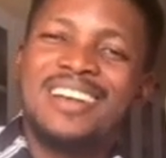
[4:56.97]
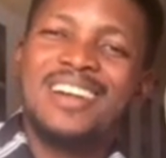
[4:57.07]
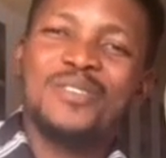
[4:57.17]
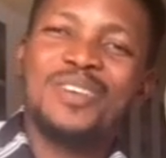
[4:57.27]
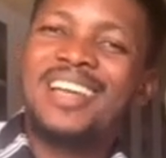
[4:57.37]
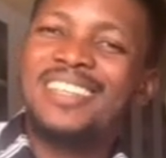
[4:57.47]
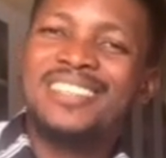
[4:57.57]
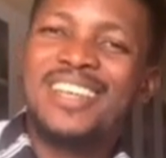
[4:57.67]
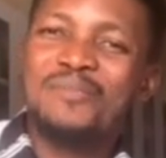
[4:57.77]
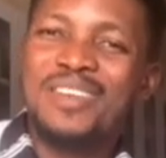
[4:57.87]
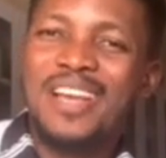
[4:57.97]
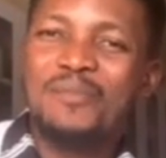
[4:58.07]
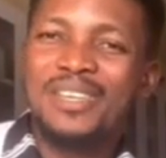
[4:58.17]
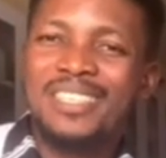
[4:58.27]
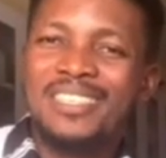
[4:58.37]
And what are these chemical
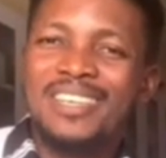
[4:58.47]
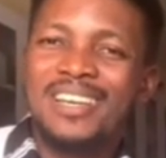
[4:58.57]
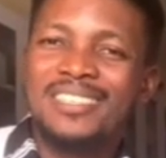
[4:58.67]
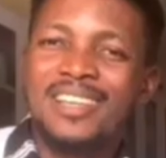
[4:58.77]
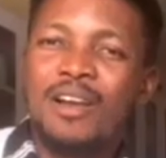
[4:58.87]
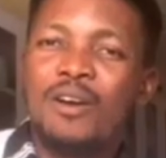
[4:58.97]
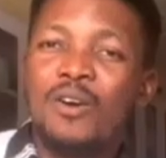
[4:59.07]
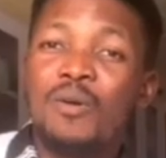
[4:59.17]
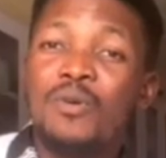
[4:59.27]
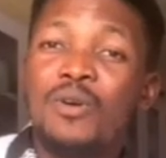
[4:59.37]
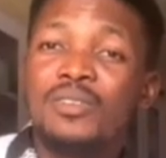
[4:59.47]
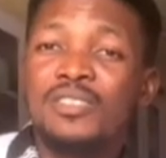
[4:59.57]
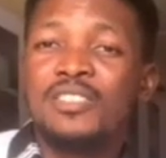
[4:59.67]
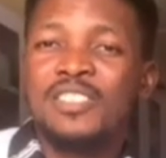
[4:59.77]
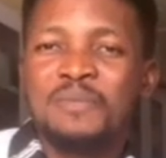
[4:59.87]
messengers?
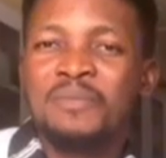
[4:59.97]
Hormones.